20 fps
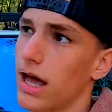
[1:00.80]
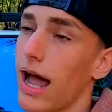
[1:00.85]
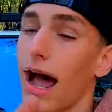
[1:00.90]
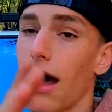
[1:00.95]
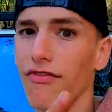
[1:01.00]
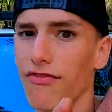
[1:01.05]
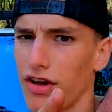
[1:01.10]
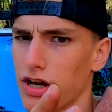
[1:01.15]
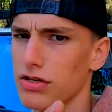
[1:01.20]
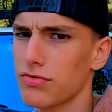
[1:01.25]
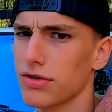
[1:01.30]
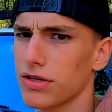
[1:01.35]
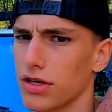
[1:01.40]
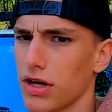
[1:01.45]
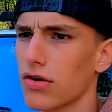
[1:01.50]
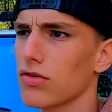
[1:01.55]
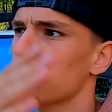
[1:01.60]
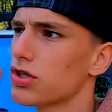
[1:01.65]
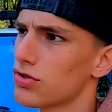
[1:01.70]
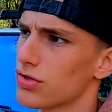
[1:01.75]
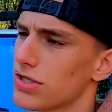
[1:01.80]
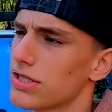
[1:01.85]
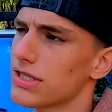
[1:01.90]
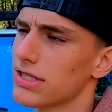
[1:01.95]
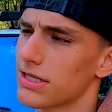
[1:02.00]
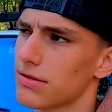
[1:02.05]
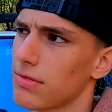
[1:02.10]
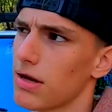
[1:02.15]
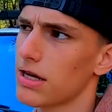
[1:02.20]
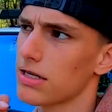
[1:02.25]
how fast we can go to
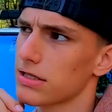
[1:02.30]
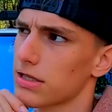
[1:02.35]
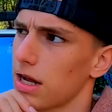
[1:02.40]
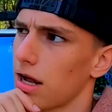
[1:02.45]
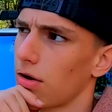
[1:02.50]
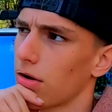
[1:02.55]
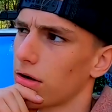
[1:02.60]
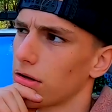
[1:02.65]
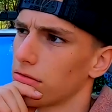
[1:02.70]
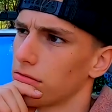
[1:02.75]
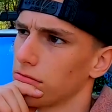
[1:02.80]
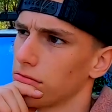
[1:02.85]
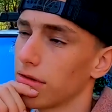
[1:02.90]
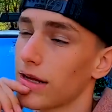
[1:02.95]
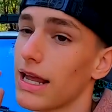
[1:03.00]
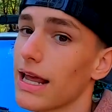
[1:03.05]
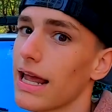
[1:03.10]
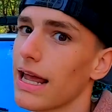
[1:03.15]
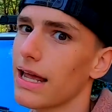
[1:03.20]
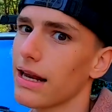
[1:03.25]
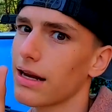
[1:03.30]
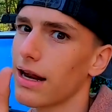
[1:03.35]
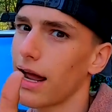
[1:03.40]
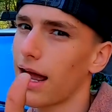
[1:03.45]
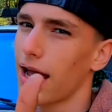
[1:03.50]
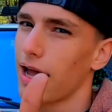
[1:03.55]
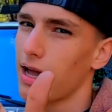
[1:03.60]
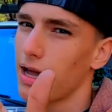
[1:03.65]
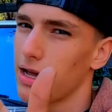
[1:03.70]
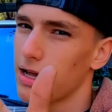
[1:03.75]
60 miles an hour in
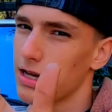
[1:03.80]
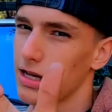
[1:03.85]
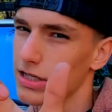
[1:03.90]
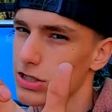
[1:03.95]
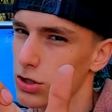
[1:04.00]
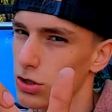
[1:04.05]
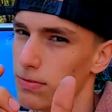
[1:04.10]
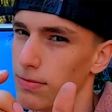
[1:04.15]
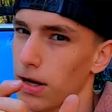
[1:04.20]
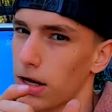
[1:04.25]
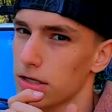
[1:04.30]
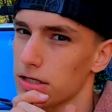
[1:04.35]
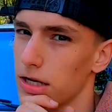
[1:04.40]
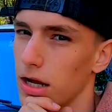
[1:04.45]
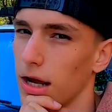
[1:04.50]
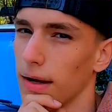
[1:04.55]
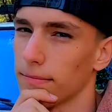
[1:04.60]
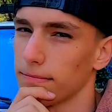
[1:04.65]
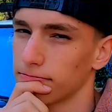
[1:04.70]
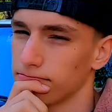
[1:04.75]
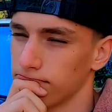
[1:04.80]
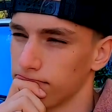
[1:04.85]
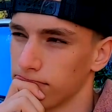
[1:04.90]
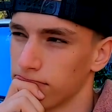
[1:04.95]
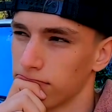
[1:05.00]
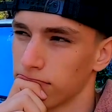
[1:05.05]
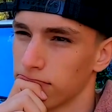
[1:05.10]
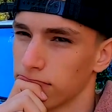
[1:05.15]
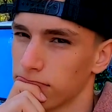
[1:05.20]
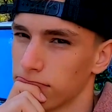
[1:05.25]
a certain amount of time.
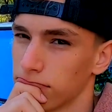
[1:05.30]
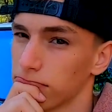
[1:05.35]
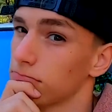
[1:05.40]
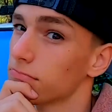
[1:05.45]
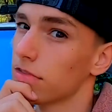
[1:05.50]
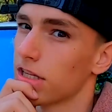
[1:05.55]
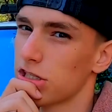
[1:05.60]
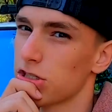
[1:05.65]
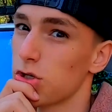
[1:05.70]
Let's